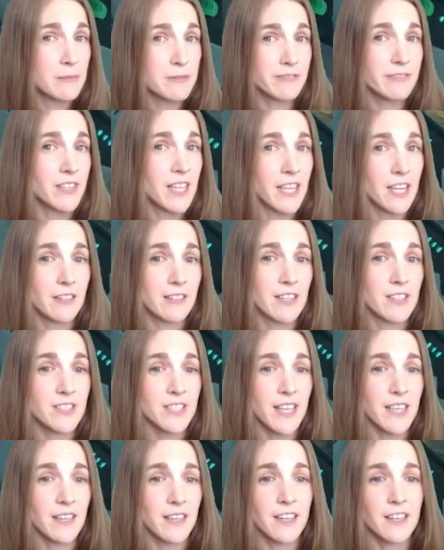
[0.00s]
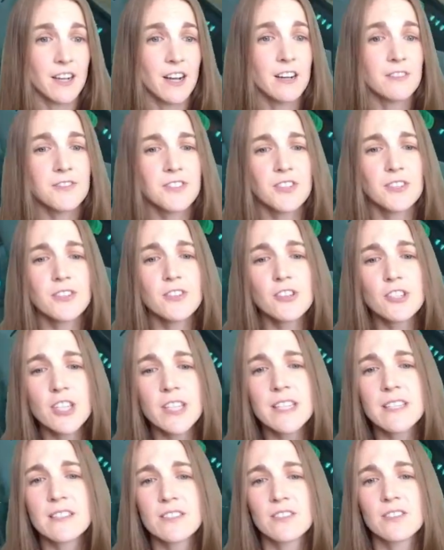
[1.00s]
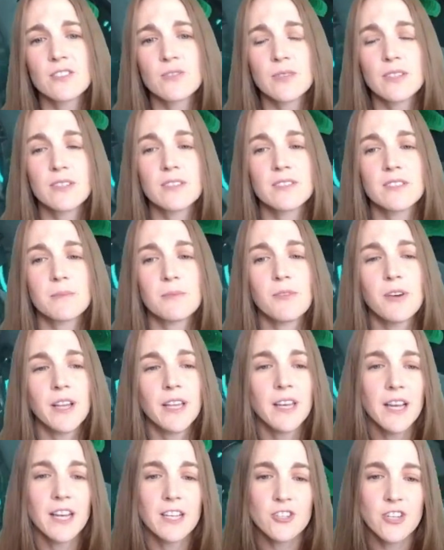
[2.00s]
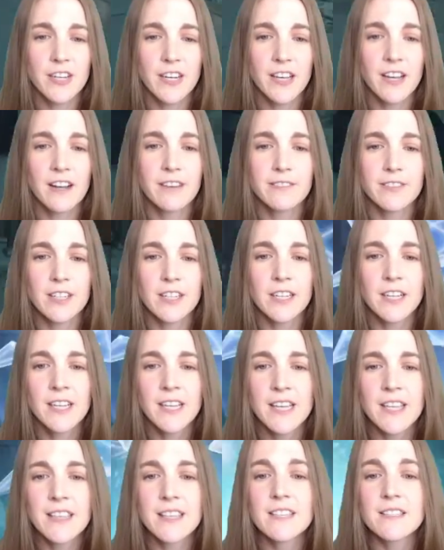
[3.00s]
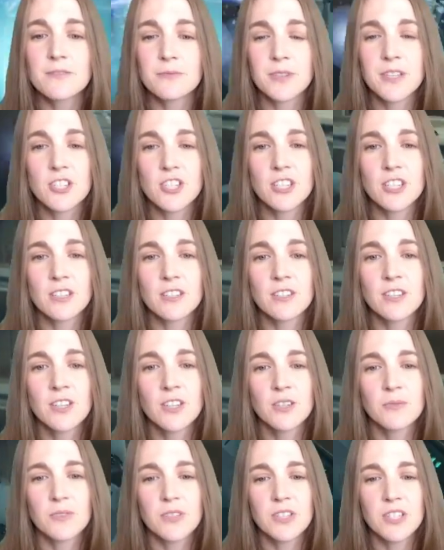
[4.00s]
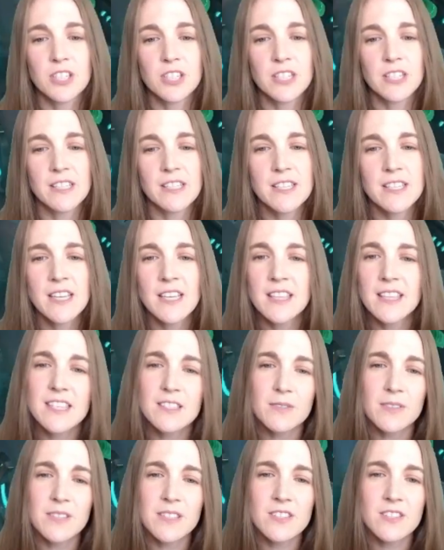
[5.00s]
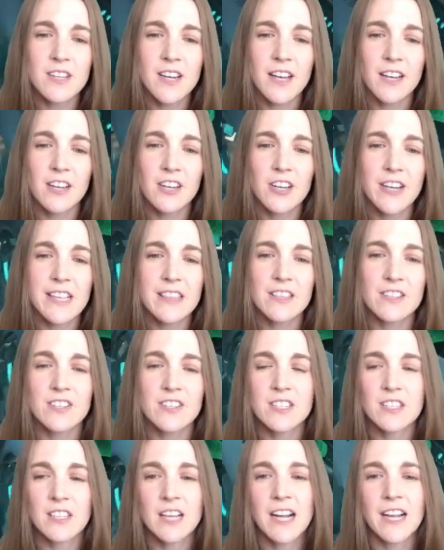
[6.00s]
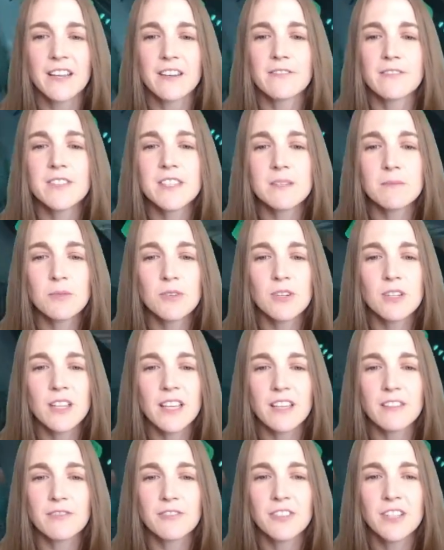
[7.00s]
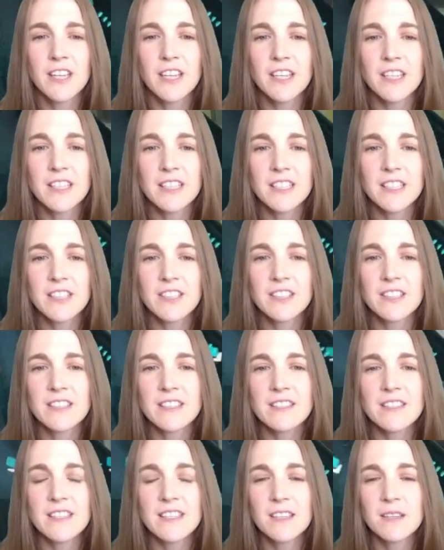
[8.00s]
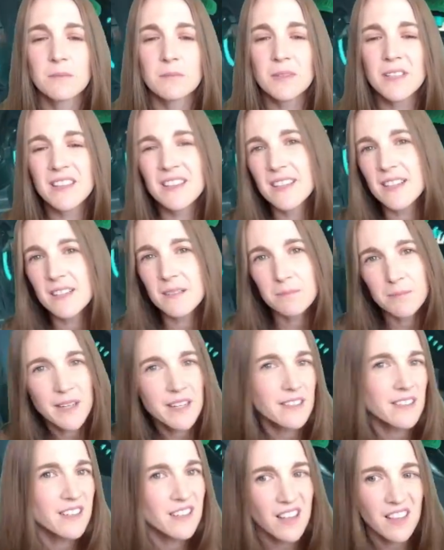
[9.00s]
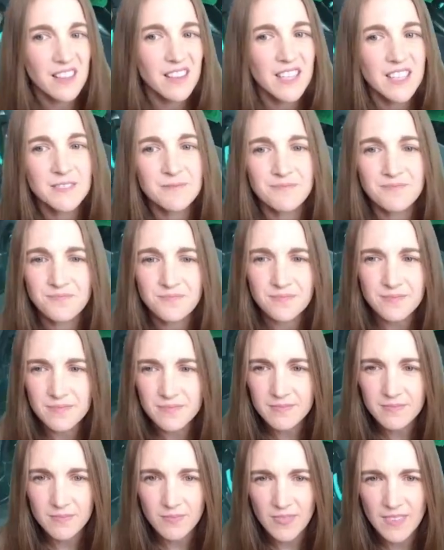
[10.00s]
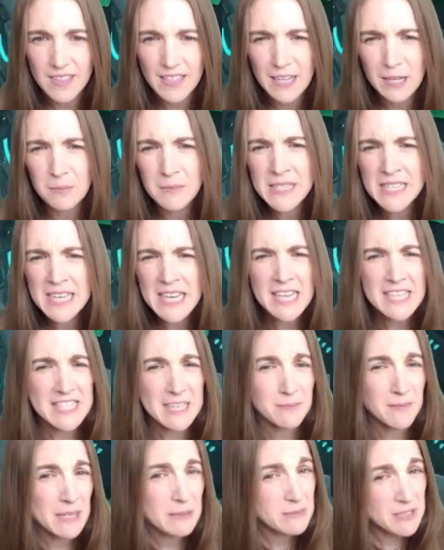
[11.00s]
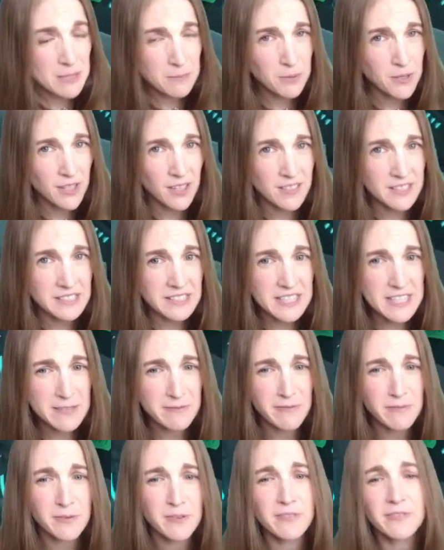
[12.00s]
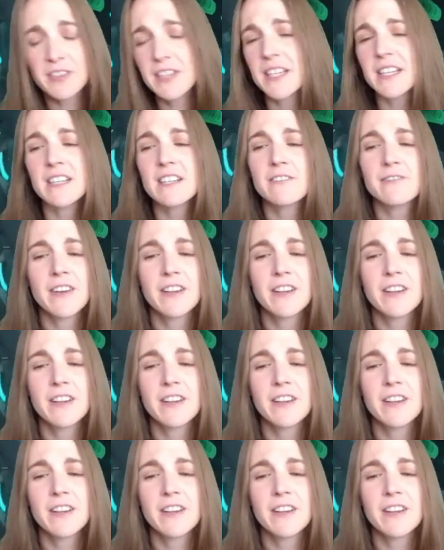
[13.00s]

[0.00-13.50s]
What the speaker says: flanking routes I can cut off. So usually as soon as we lose the point, I try to cover this region with turrets. These ones are not great. They're still kind of visible. Like, if you get here, you can see them, but they're better than nothing. Sometimes I'll put all 6 of them over here if I